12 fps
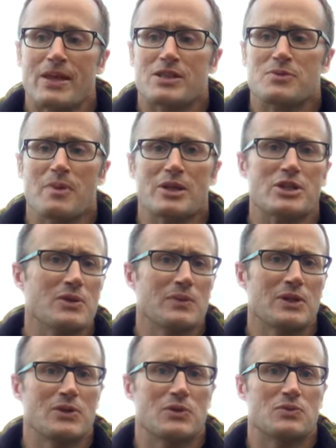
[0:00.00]
Especially
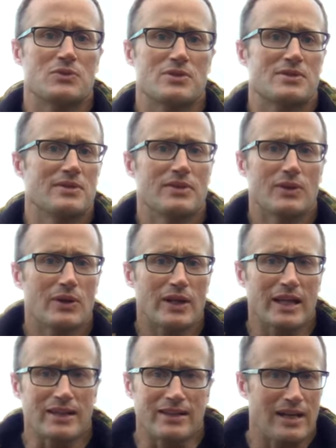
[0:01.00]
when you
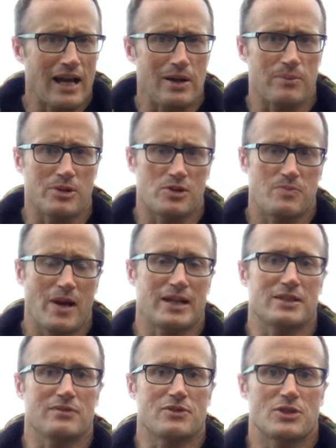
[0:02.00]
look at kind of
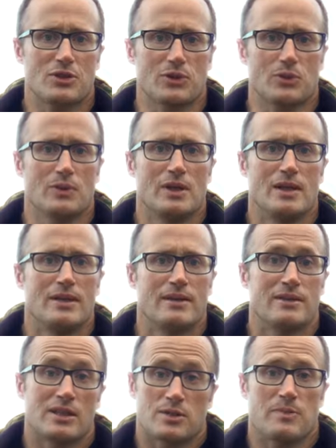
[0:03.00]
perspective too.
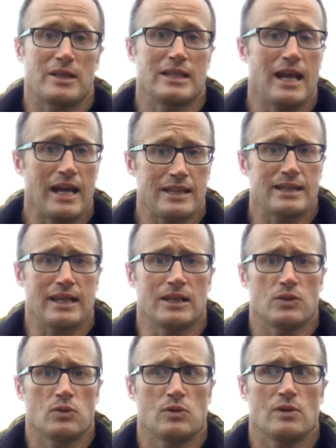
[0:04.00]
This being the 8th
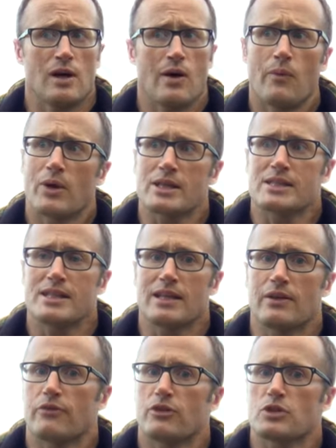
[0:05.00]
annual, I wanna say
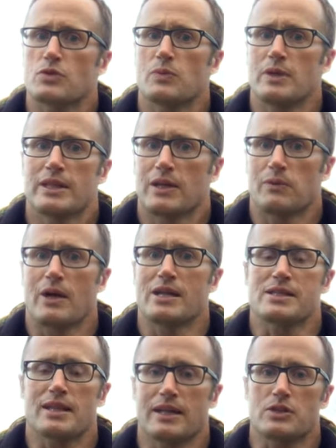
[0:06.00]
the first one, they
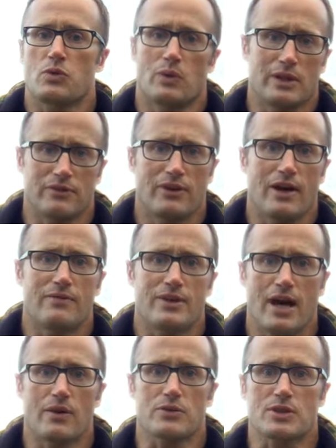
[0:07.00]
raised like
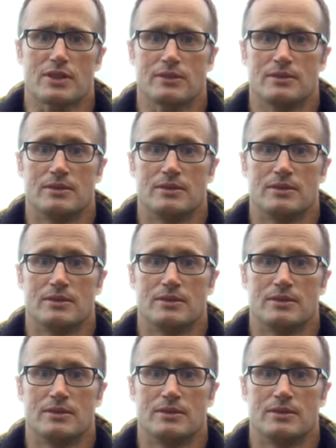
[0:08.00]
25,000.